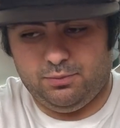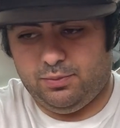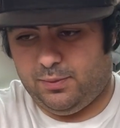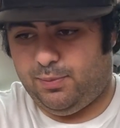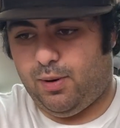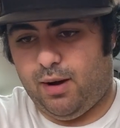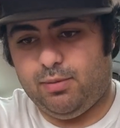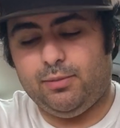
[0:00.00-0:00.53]

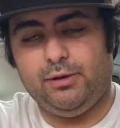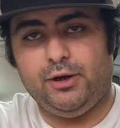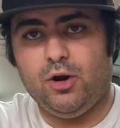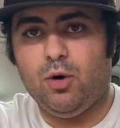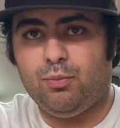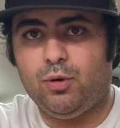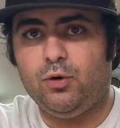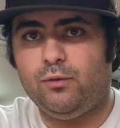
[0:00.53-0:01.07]
probably
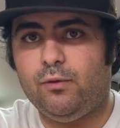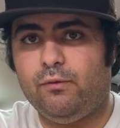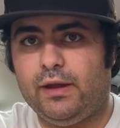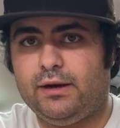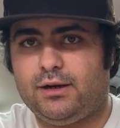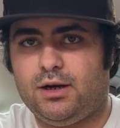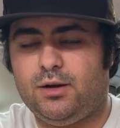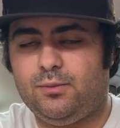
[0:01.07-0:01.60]
no proof of
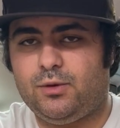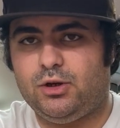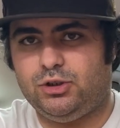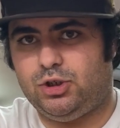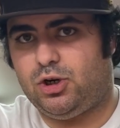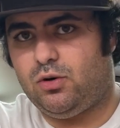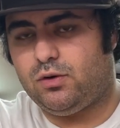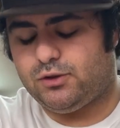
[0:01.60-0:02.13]
income because
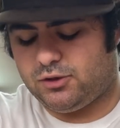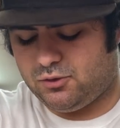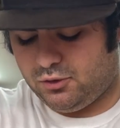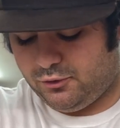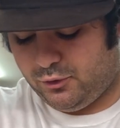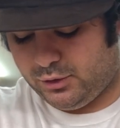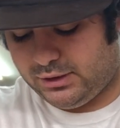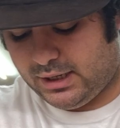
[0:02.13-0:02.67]
you're going to school
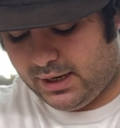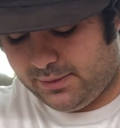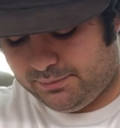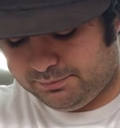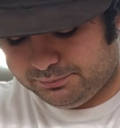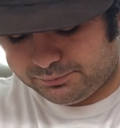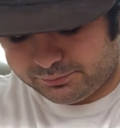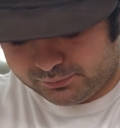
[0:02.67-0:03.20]
full
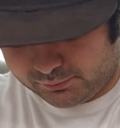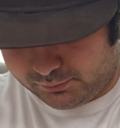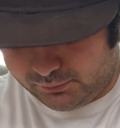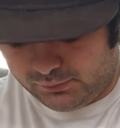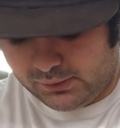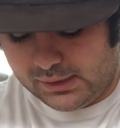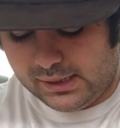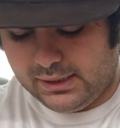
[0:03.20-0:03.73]
time.
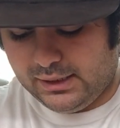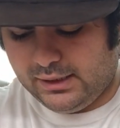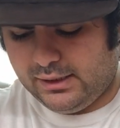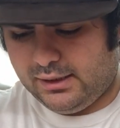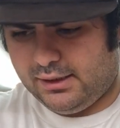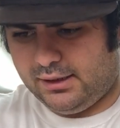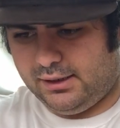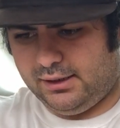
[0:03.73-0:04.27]

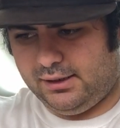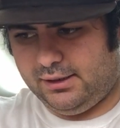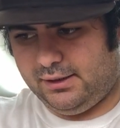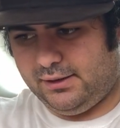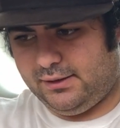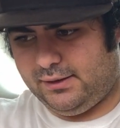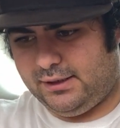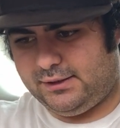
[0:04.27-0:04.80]

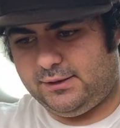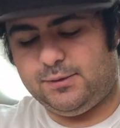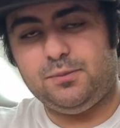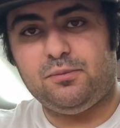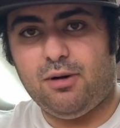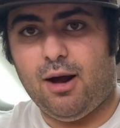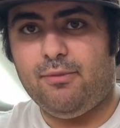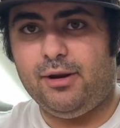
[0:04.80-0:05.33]
That's
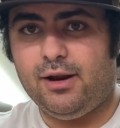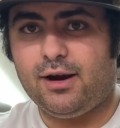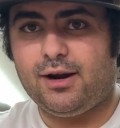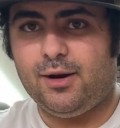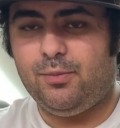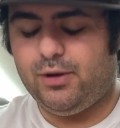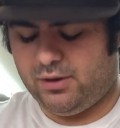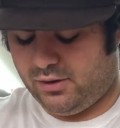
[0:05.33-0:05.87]
probably not
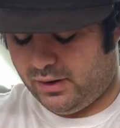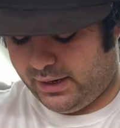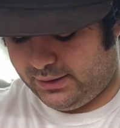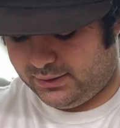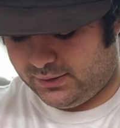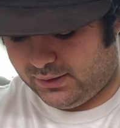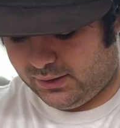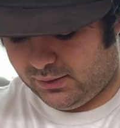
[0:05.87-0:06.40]
going to be a
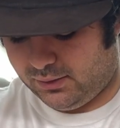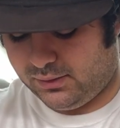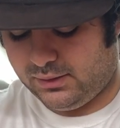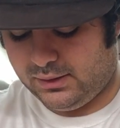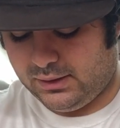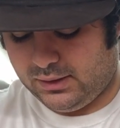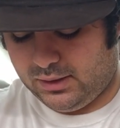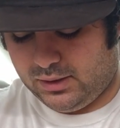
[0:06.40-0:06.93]

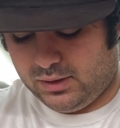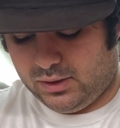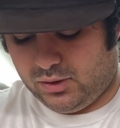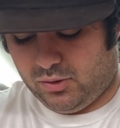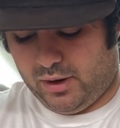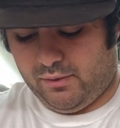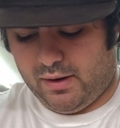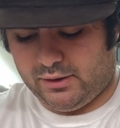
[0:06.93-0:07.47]

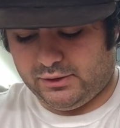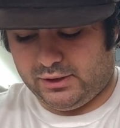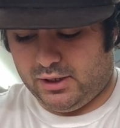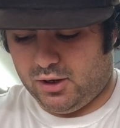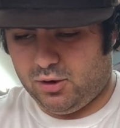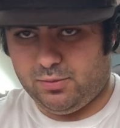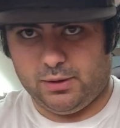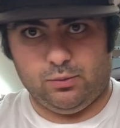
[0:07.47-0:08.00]
great route to
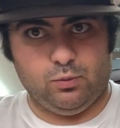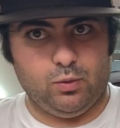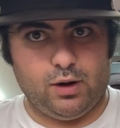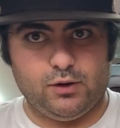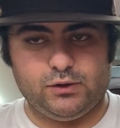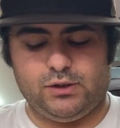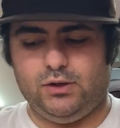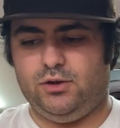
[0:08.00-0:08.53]
go, but what
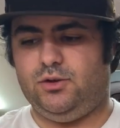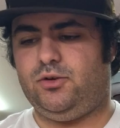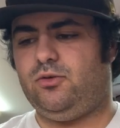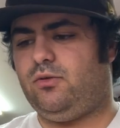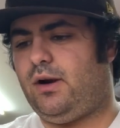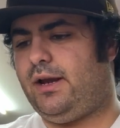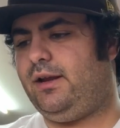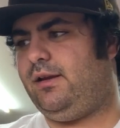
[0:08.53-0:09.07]
else can you do,
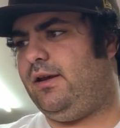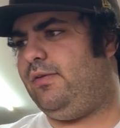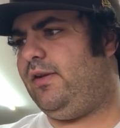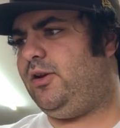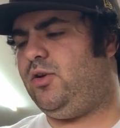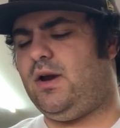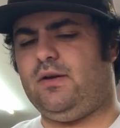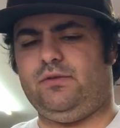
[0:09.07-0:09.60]
right? And then
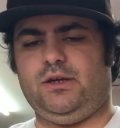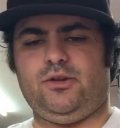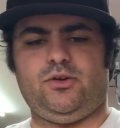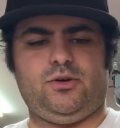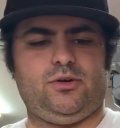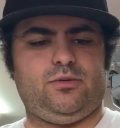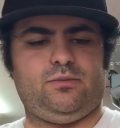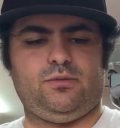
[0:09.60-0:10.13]
you have the
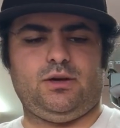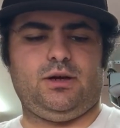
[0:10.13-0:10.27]
other